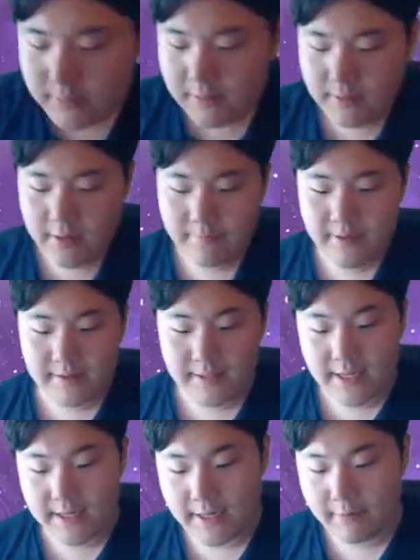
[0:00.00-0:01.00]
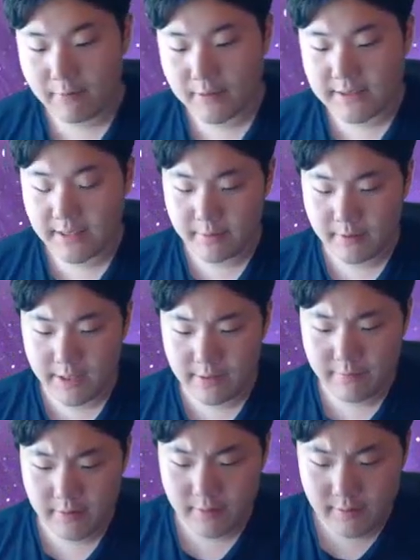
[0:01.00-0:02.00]
Sorry about that. I was able to get
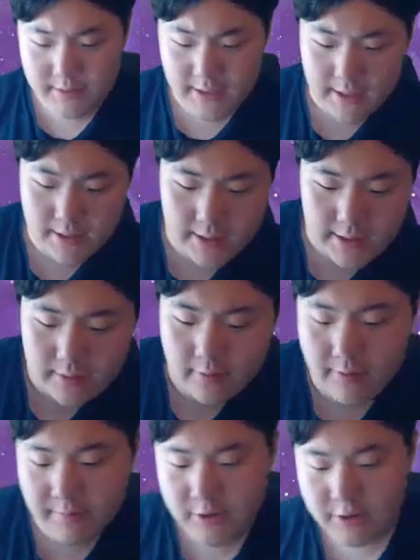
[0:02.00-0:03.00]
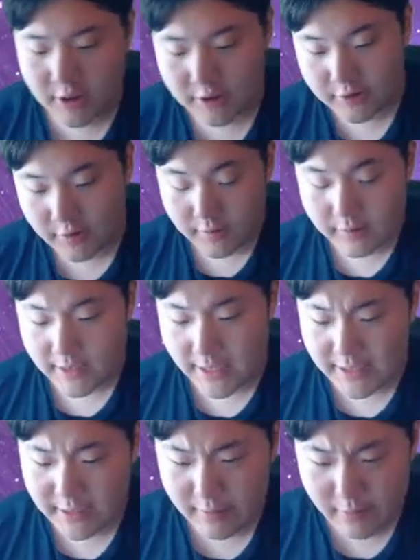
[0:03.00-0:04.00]
rid of Kartana. I do have my charger on
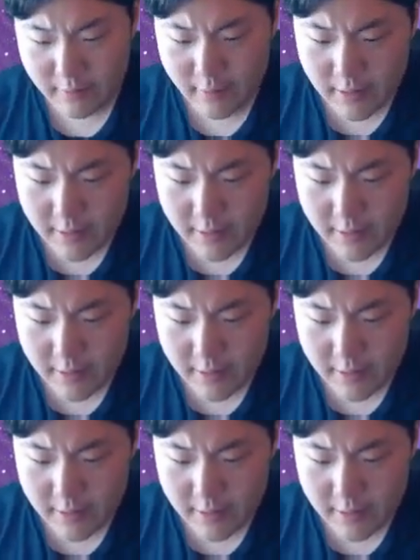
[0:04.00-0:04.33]
deck here.